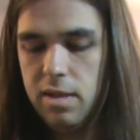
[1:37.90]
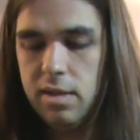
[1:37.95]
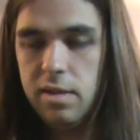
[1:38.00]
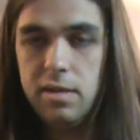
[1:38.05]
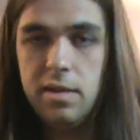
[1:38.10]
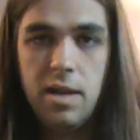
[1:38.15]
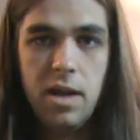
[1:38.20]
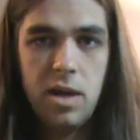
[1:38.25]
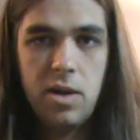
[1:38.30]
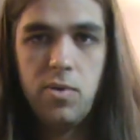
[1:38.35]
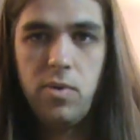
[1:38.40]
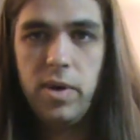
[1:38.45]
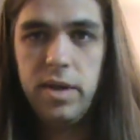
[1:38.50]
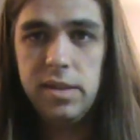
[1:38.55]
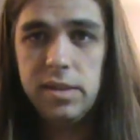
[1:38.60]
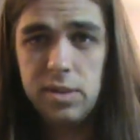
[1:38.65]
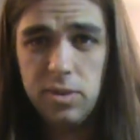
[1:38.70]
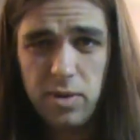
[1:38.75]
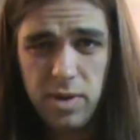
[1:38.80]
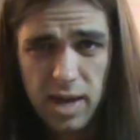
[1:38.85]
not
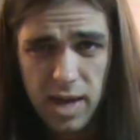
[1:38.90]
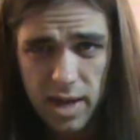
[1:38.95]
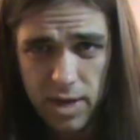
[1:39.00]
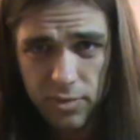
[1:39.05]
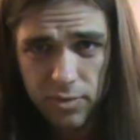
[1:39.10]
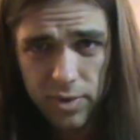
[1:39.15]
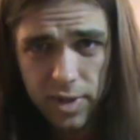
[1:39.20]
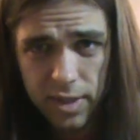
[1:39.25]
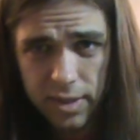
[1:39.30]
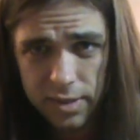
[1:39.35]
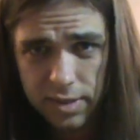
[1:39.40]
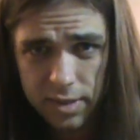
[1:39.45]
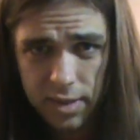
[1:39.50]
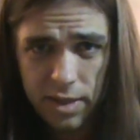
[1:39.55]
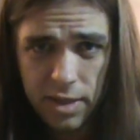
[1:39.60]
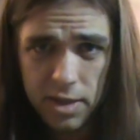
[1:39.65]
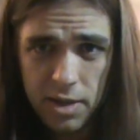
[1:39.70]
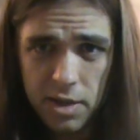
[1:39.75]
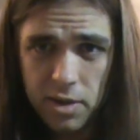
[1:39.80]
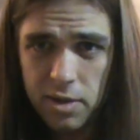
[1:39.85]
quite so high risk,
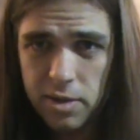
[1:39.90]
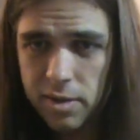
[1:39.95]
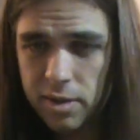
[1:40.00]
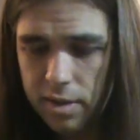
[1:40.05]
you know.